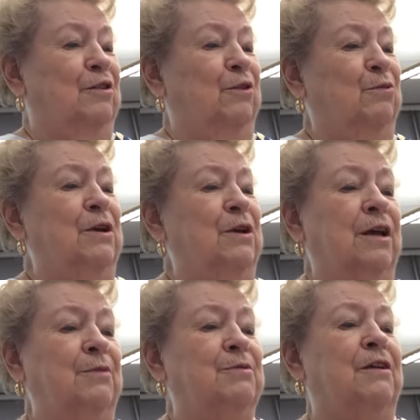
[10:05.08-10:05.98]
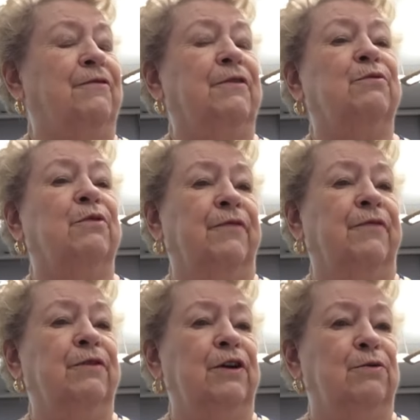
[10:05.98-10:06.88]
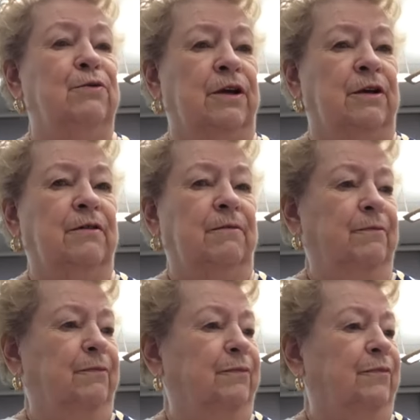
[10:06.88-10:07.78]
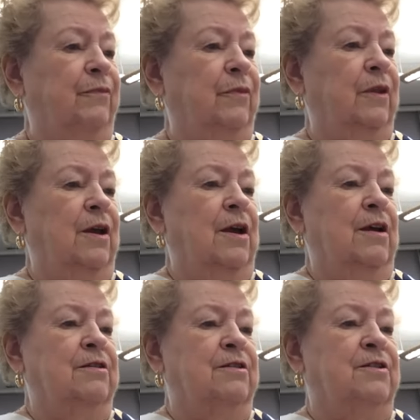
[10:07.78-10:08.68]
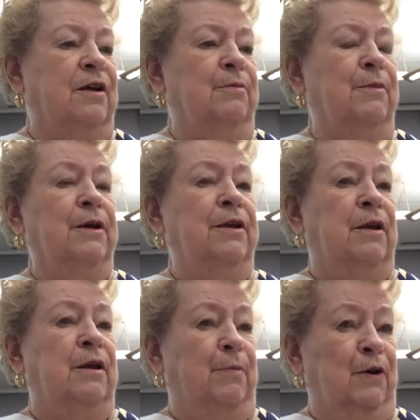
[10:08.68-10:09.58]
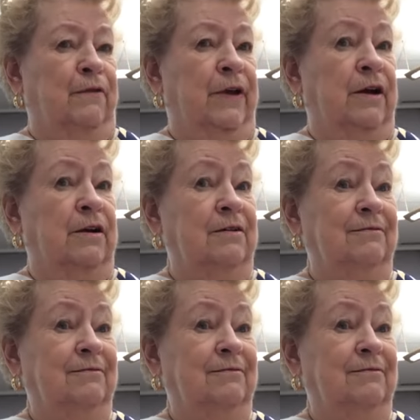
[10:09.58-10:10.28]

Three names I found were very unique. Zelma Epervia,